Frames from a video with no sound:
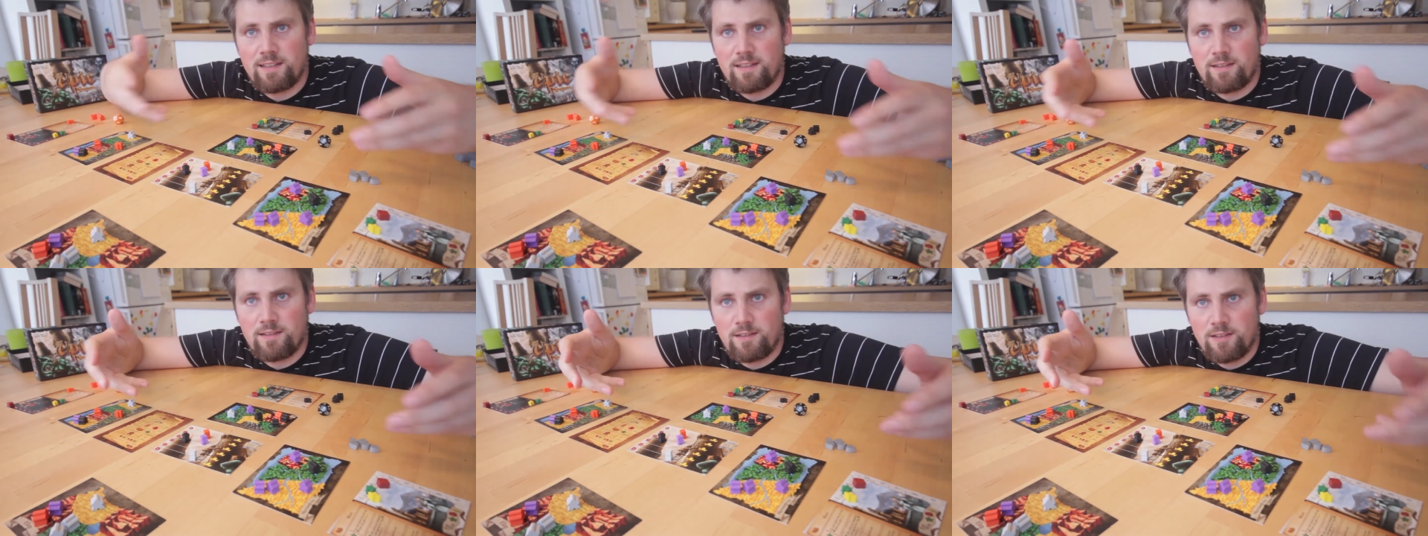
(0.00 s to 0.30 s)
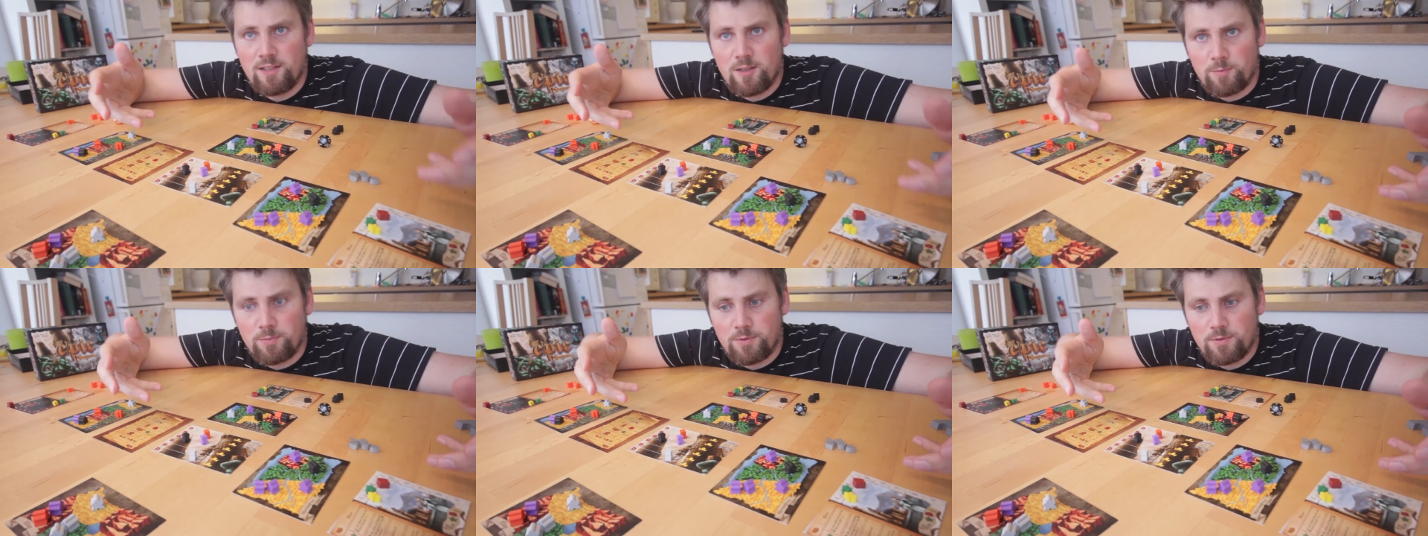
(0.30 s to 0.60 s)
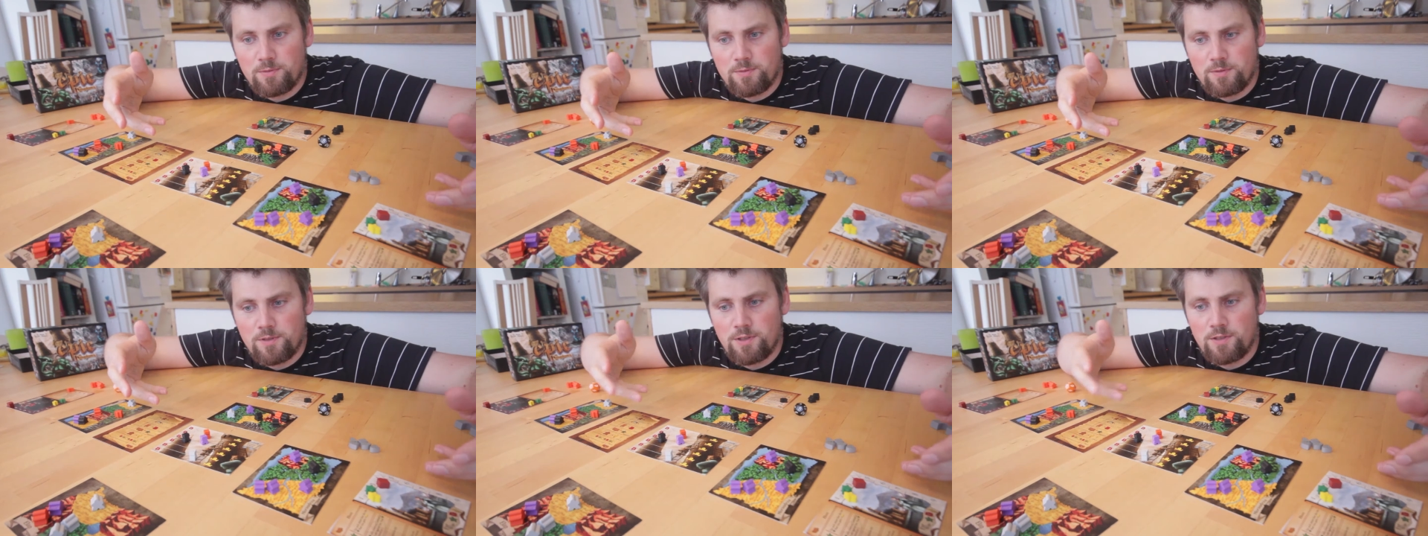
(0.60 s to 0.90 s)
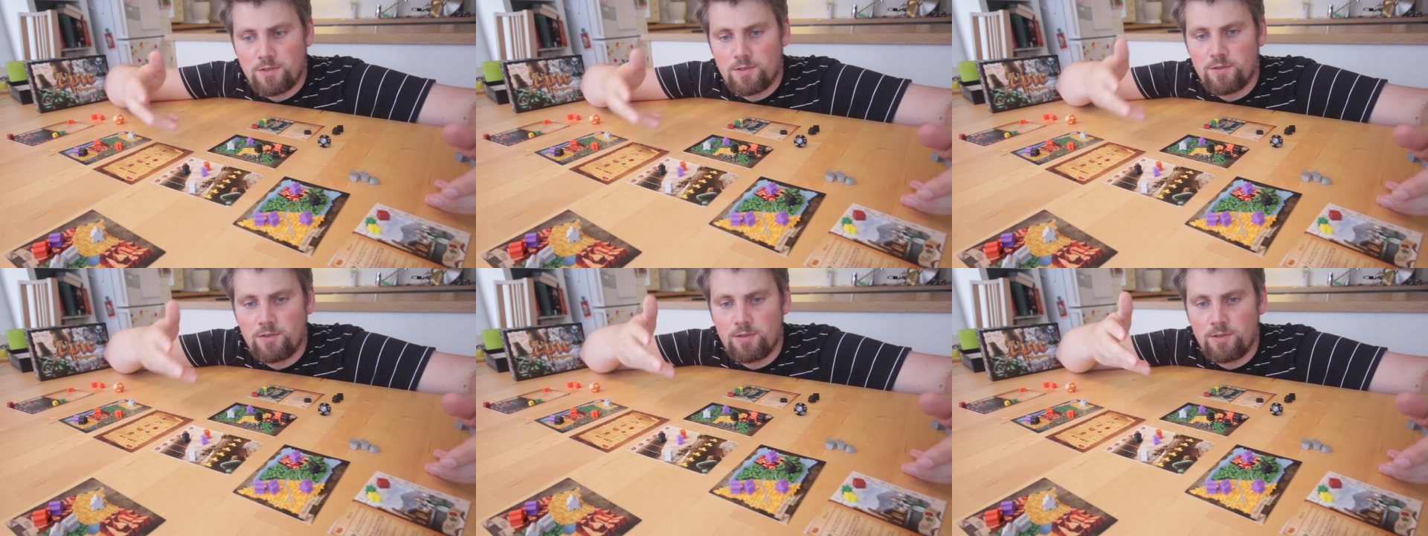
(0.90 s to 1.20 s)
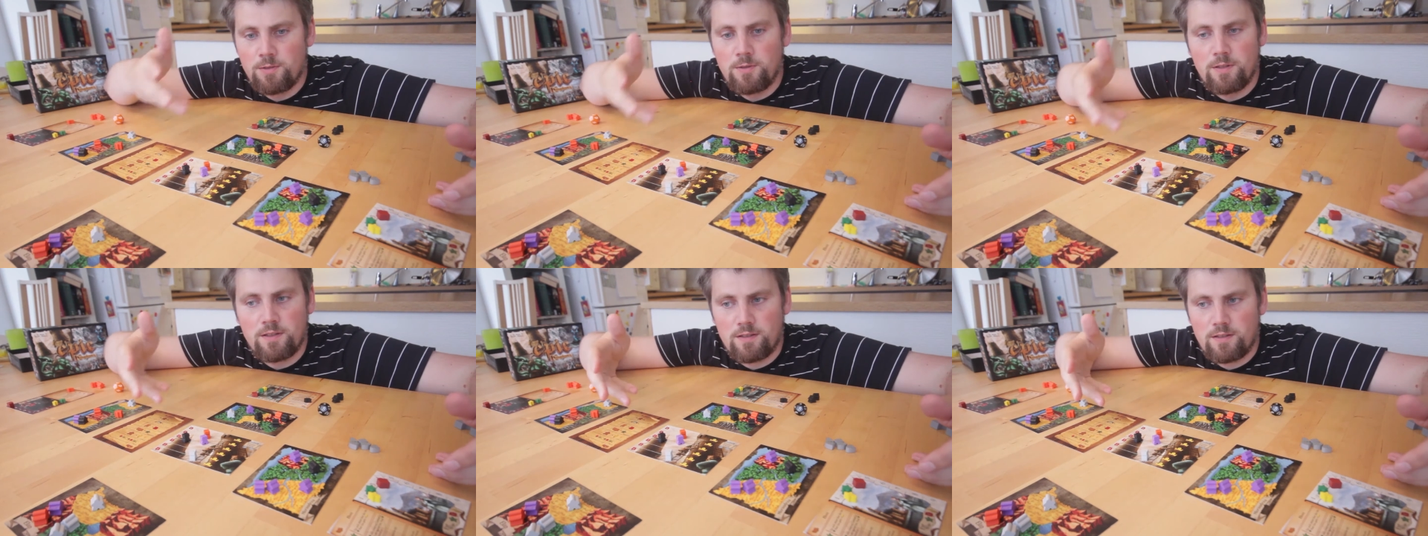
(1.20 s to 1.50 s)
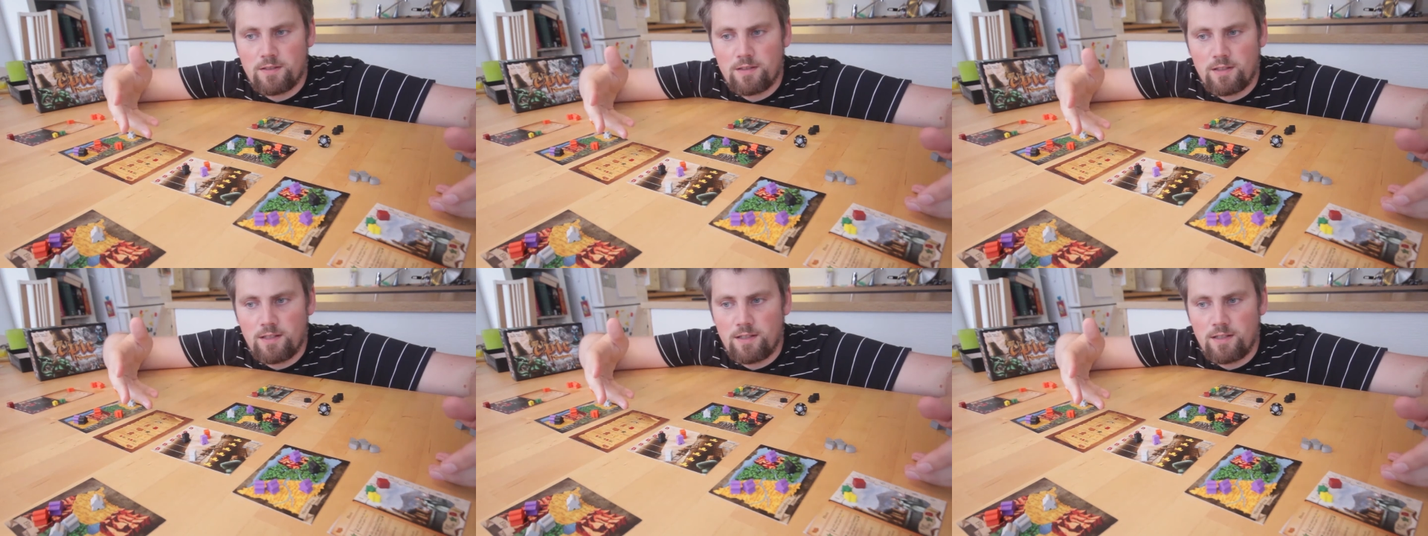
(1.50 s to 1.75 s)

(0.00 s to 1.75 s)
anything up, you just do it.